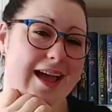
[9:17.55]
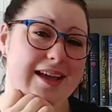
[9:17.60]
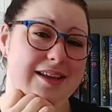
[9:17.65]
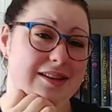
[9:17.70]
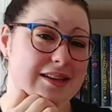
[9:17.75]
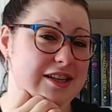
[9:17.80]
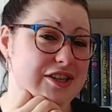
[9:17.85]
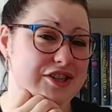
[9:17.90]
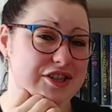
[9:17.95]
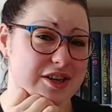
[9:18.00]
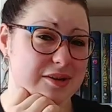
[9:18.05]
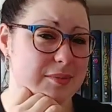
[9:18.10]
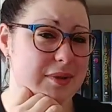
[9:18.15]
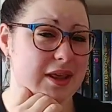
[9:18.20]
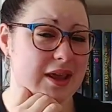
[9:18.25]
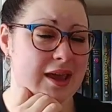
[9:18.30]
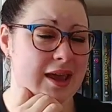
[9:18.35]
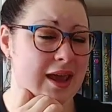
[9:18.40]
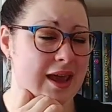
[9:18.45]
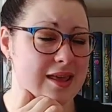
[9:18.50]
I
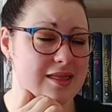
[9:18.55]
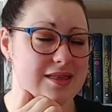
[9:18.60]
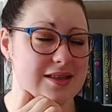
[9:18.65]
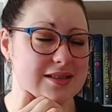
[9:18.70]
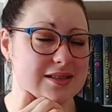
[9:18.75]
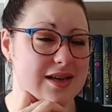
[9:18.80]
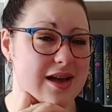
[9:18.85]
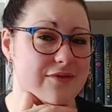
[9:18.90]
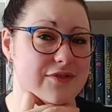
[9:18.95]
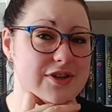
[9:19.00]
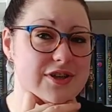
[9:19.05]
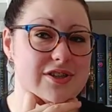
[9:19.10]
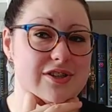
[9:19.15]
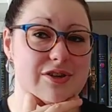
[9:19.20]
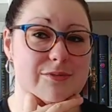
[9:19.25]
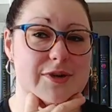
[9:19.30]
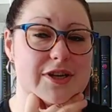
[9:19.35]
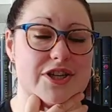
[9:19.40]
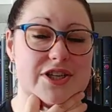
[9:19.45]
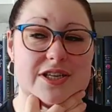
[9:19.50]
legitimately I hate these covers
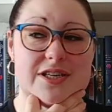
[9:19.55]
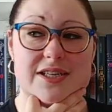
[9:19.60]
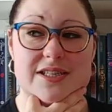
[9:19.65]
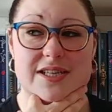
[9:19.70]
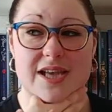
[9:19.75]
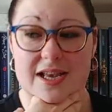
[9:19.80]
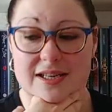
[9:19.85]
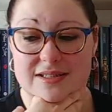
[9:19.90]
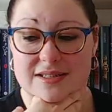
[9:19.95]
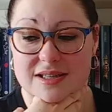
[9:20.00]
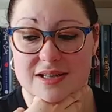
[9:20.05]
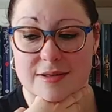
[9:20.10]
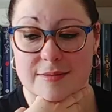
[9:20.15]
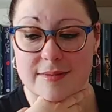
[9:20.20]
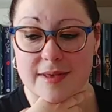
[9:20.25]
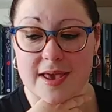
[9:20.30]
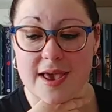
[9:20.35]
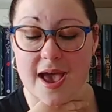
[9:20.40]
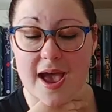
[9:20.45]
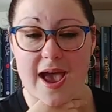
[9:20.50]
so much. I detest them.